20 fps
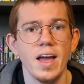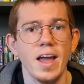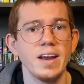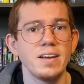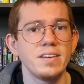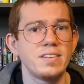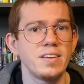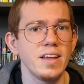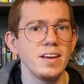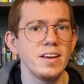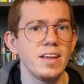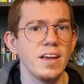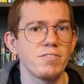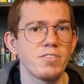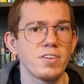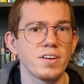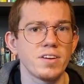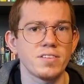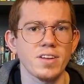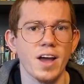it did give
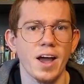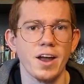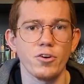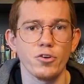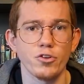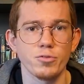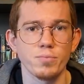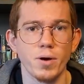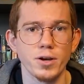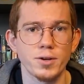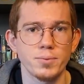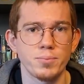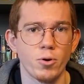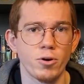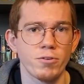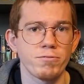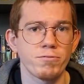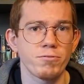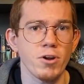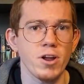the designers much
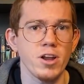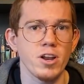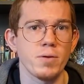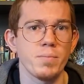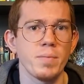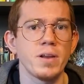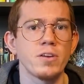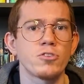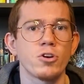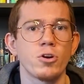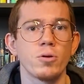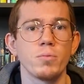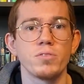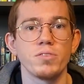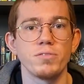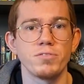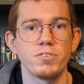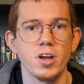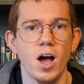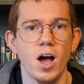more freedom in terms of